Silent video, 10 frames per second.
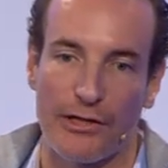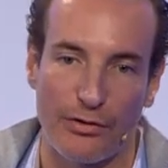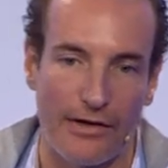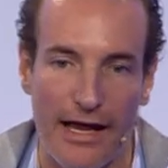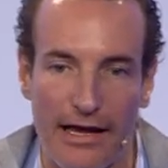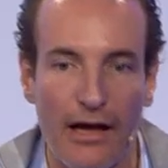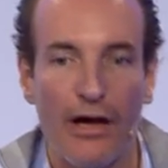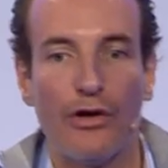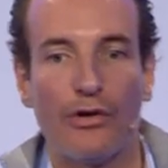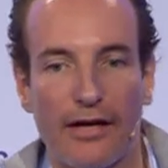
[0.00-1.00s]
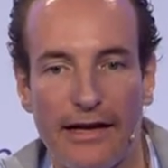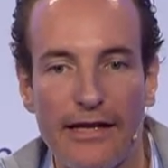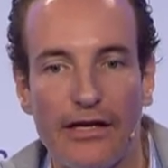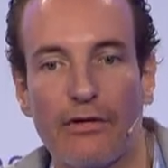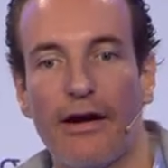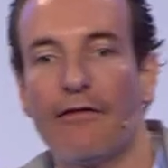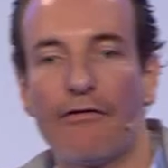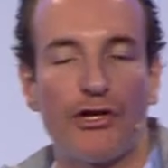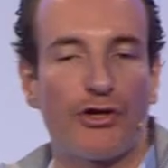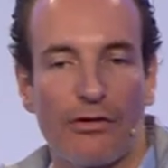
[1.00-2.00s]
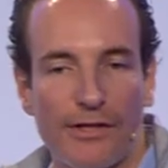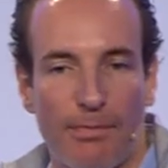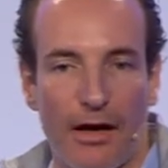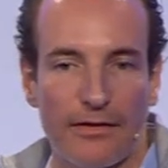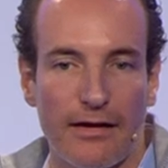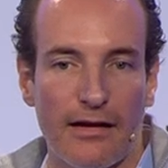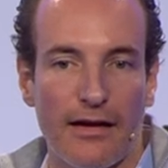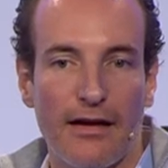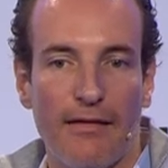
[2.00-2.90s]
And today today you can integrate with an insurance partner